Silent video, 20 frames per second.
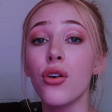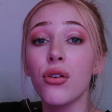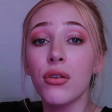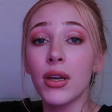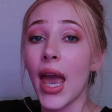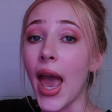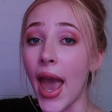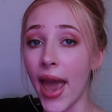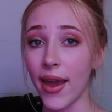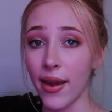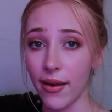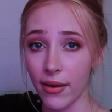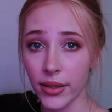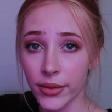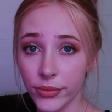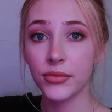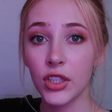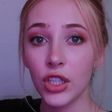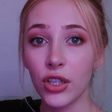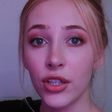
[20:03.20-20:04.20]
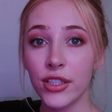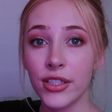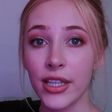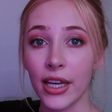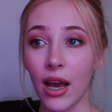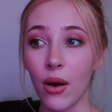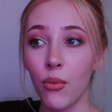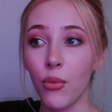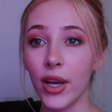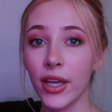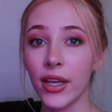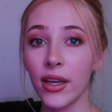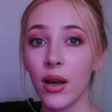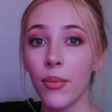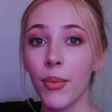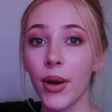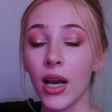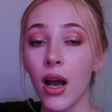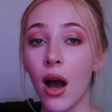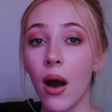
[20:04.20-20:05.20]
okay, because like I'm waking
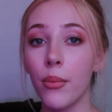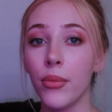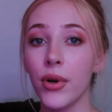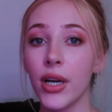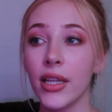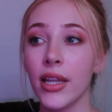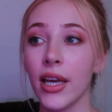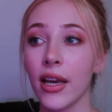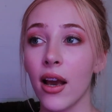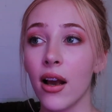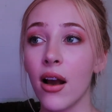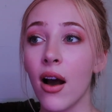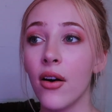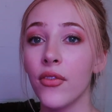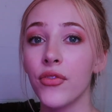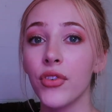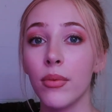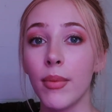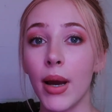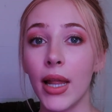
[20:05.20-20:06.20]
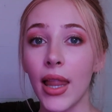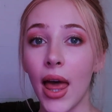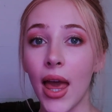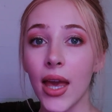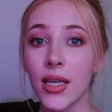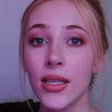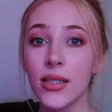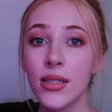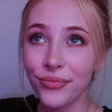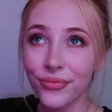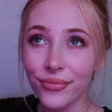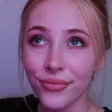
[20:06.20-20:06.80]
up, I can't breathe, like I can't feel my leg.